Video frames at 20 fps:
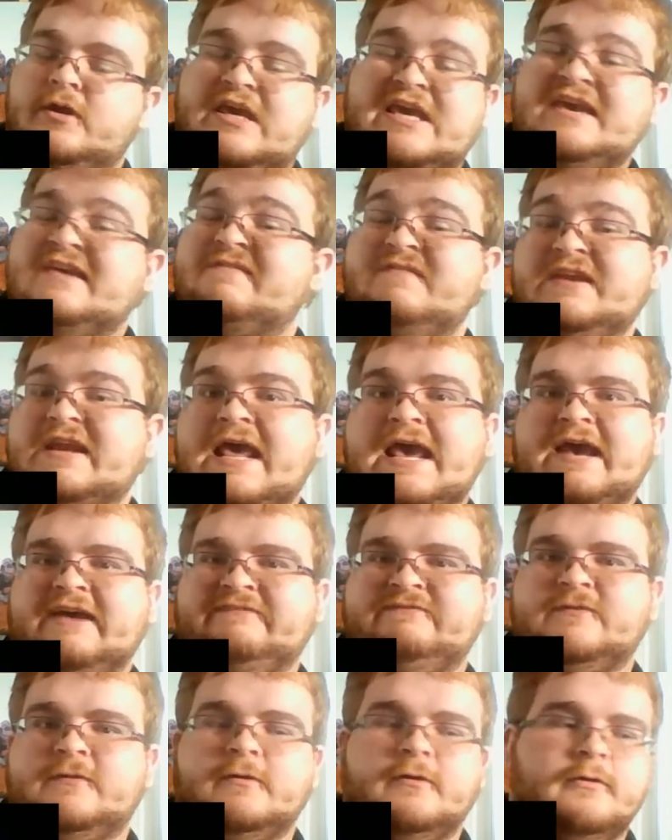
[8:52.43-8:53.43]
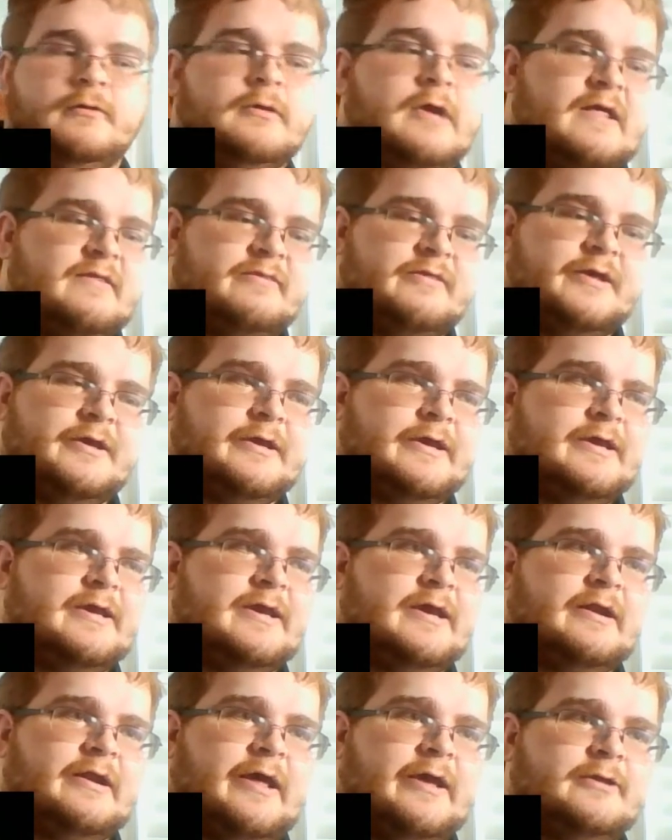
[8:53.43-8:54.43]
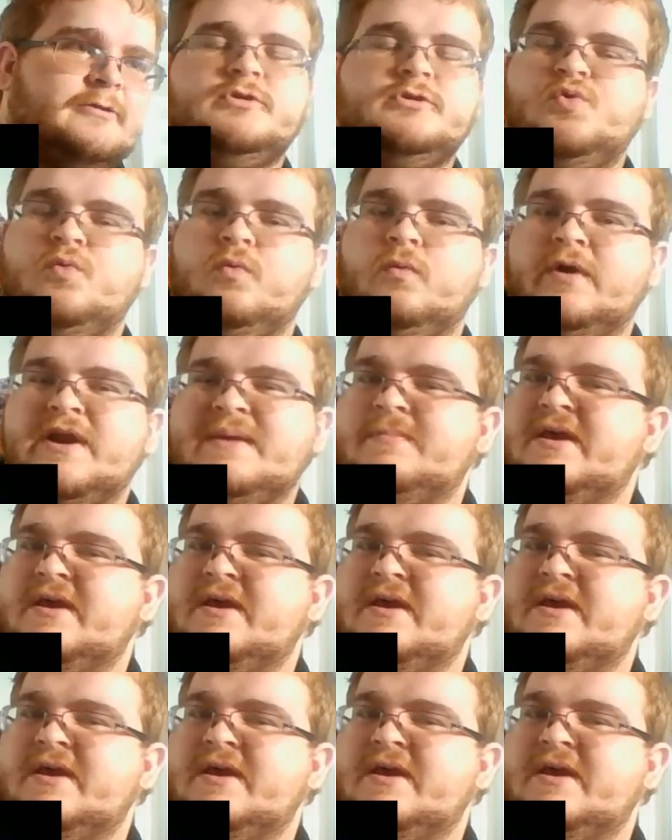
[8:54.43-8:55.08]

Even after I think he had like 20